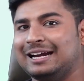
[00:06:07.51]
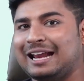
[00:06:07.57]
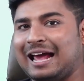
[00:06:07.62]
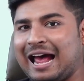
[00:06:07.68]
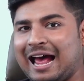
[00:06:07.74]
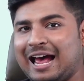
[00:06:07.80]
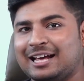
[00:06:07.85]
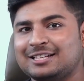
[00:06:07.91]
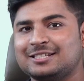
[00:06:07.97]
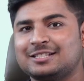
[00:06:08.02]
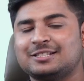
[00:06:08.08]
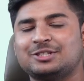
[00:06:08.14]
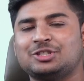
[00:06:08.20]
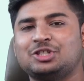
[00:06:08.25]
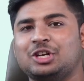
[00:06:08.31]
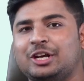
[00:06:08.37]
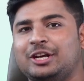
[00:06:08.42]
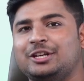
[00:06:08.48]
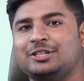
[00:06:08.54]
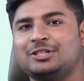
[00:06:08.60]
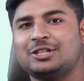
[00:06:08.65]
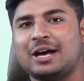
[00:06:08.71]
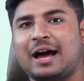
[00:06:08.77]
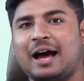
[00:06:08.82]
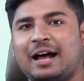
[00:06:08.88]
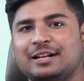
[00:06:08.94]
it has
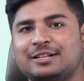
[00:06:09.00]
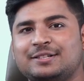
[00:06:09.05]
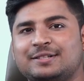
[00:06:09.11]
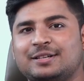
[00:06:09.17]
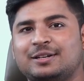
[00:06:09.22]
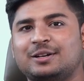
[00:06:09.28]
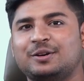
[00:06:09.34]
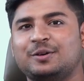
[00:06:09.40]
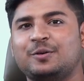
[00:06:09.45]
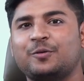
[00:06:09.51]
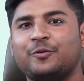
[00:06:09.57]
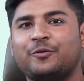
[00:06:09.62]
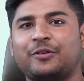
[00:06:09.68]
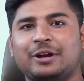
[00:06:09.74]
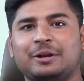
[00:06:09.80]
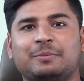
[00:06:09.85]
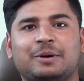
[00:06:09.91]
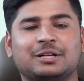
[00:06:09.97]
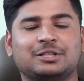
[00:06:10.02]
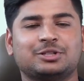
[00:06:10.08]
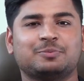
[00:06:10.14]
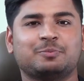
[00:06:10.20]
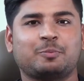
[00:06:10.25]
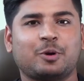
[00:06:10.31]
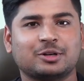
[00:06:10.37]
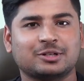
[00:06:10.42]
changed the answer very
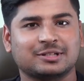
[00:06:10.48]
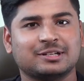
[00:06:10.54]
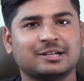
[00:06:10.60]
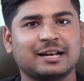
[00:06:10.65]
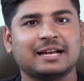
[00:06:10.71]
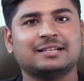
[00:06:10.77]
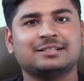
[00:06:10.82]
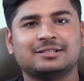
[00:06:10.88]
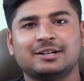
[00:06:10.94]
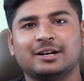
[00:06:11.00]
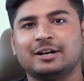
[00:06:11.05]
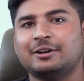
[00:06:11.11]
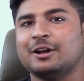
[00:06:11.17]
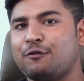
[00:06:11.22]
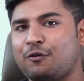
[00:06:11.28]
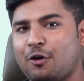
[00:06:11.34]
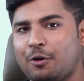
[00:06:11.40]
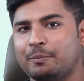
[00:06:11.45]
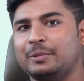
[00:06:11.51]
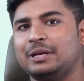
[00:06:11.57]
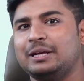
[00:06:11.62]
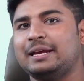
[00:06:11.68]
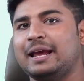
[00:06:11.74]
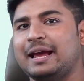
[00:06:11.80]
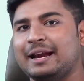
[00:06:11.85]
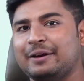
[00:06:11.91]
much, personalized it for
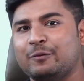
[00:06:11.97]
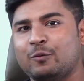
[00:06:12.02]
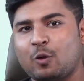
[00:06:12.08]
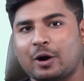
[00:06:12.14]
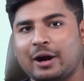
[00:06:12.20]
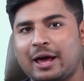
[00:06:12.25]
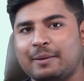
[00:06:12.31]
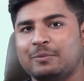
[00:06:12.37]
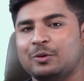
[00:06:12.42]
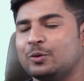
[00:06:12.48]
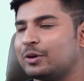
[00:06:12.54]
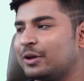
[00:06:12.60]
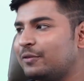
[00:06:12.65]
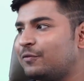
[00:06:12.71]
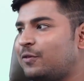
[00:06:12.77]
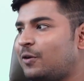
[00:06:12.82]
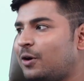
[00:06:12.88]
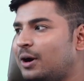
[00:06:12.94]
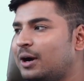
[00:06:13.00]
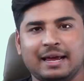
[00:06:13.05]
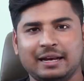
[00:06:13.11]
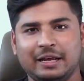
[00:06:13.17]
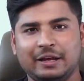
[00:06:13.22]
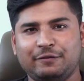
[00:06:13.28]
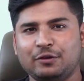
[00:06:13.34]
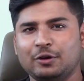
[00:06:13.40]
me and what I'm looking for.
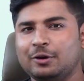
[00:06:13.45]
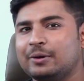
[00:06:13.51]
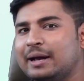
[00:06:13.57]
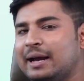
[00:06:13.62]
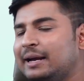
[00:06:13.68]
And if you look